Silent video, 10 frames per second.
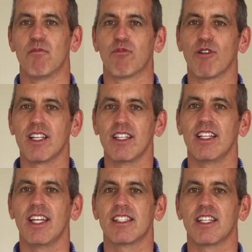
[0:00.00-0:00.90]
Bring the
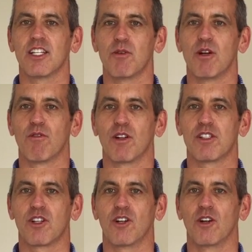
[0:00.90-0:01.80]
lease and go over
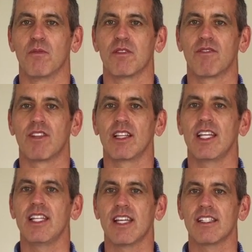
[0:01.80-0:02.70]
its terms. If the
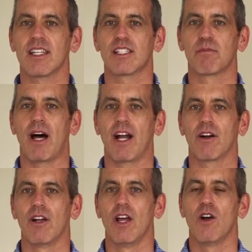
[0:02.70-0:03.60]
lease has
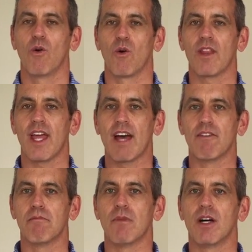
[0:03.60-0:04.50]
expired or they have
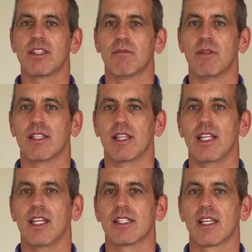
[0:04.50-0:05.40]
a month-to-month
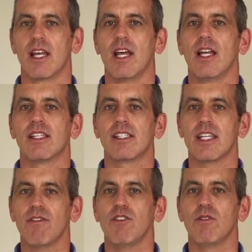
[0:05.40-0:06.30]
lease,
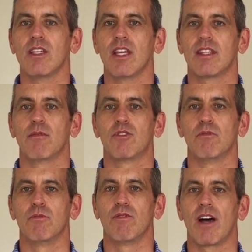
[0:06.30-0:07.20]
see if you can get them
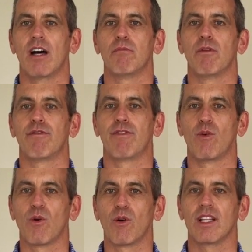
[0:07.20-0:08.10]
to move out
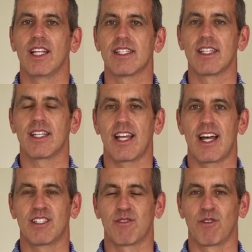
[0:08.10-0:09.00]
before listing the
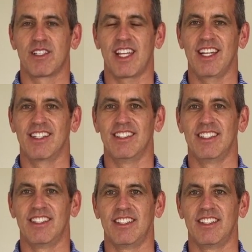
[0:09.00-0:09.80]
house for sale.